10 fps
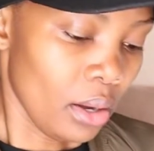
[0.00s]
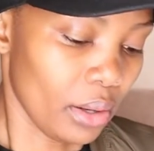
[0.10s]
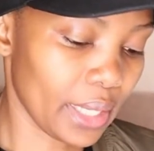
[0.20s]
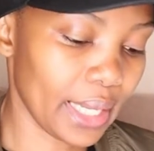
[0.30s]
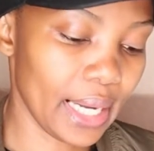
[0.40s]

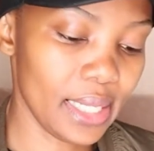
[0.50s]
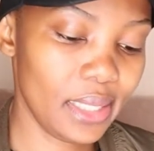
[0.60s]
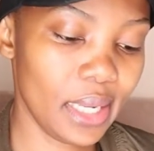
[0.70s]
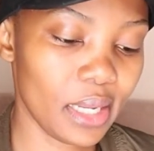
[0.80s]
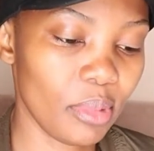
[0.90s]
okay
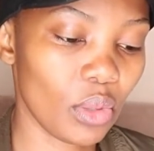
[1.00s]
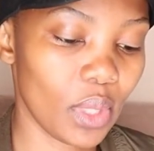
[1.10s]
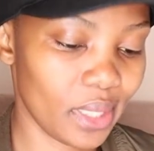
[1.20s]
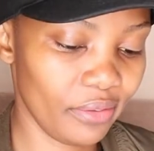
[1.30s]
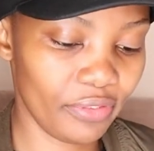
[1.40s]
guys let me
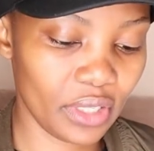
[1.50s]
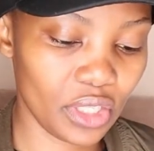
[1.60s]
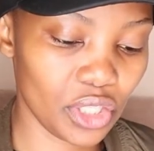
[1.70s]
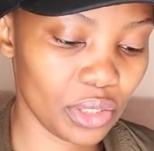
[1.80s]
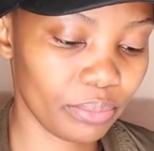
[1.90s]
quickly
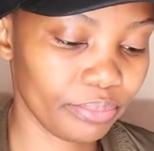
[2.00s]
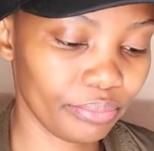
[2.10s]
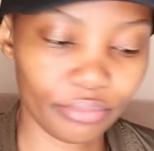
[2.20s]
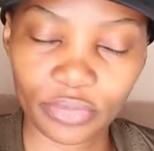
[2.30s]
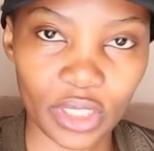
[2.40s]
finish
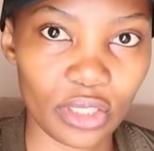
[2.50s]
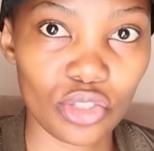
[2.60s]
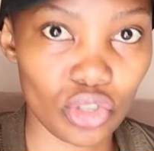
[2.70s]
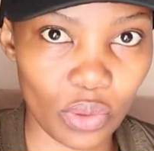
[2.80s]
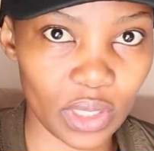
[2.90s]
he's
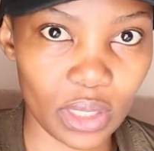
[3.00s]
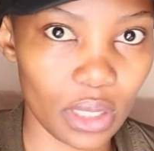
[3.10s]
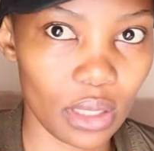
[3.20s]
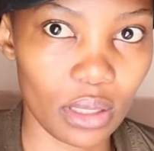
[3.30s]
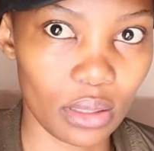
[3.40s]
throwing
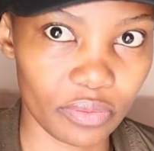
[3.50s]
a lot of